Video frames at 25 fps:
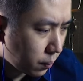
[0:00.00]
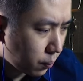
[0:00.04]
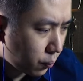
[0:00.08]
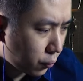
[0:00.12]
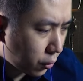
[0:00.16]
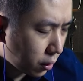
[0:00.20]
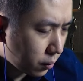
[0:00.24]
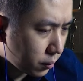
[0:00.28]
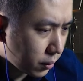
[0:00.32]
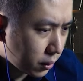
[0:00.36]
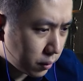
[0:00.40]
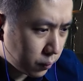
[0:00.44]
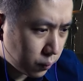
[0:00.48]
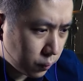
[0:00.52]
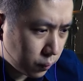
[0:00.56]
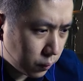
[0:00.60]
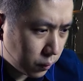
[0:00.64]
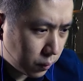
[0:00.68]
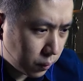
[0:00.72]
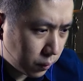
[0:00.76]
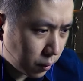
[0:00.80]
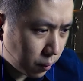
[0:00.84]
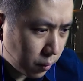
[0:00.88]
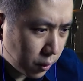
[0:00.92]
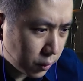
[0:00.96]
probably
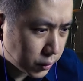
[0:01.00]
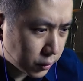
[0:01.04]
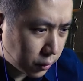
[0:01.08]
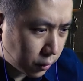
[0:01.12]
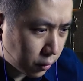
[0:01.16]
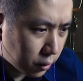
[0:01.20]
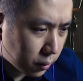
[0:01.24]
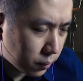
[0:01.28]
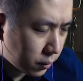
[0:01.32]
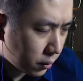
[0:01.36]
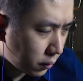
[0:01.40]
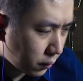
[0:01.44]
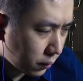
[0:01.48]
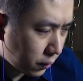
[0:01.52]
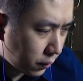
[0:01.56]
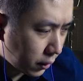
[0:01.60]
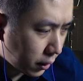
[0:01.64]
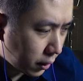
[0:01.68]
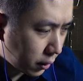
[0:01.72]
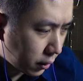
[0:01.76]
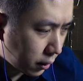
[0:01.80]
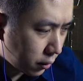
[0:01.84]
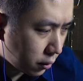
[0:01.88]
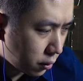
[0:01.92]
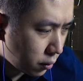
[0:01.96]
the most horrible
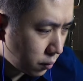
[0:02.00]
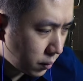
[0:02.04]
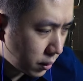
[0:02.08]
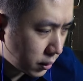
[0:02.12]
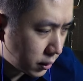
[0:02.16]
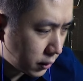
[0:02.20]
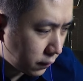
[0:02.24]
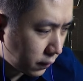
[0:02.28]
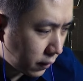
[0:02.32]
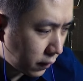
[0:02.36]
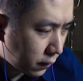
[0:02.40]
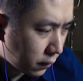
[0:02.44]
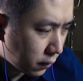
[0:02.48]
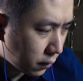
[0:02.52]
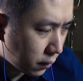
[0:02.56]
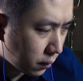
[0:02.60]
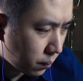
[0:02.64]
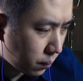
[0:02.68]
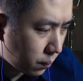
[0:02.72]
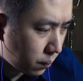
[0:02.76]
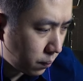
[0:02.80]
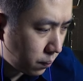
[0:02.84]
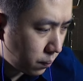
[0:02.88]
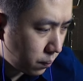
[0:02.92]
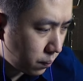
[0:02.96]
thing that humans have ever
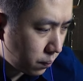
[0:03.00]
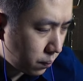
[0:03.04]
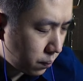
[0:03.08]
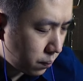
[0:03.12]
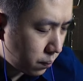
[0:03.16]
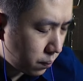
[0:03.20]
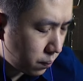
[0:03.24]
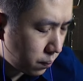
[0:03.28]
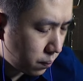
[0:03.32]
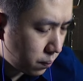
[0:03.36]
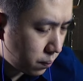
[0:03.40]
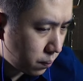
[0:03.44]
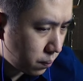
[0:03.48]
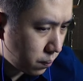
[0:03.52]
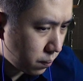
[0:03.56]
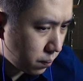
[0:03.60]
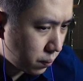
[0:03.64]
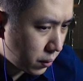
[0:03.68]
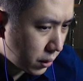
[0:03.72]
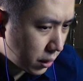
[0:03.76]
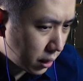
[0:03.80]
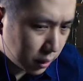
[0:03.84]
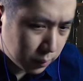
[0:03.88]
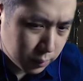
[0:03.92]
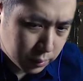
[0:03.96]

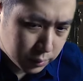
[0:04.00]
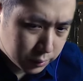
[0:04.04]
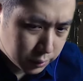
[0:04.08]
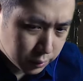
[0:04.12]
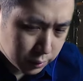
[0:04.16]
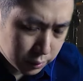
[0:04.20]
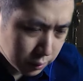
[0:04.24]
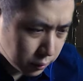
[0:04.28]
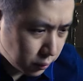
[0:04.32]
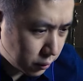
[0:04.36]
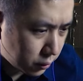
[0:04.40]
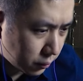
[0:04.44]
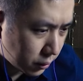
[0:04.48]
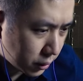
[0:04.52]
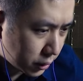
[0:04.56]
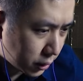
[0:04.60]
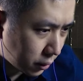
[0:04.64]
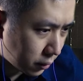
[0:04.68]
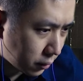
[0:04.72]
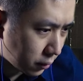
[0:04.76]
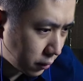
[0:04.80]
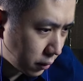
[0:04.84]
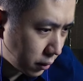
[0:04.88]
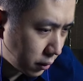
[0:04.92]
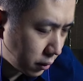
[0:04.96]
been able to do to each
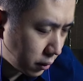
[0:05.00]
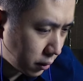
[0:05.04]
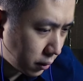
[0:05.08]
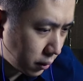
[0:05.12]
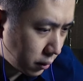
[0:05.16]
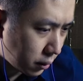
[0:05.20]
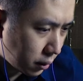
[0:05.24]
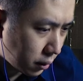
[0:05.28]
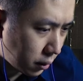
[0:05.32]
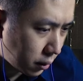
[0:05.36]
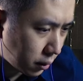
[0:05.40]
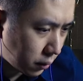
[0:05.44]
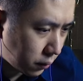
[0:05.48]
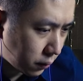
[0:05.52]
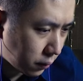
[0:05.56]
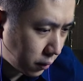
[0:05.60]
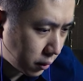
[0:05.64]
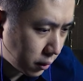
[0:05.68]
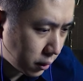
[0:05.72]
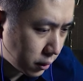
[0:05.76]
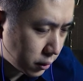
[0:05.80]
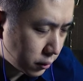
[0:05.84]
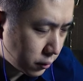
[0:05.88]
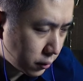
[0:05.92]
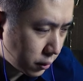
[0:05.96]
other in
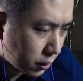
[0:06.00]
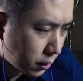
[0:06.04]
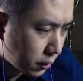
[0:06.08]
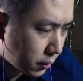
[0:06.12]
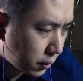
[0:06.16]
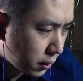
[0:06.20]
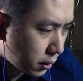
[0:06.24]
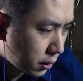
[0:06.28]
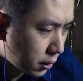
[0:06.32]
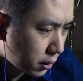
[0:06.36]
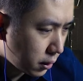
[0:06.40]
throughout history.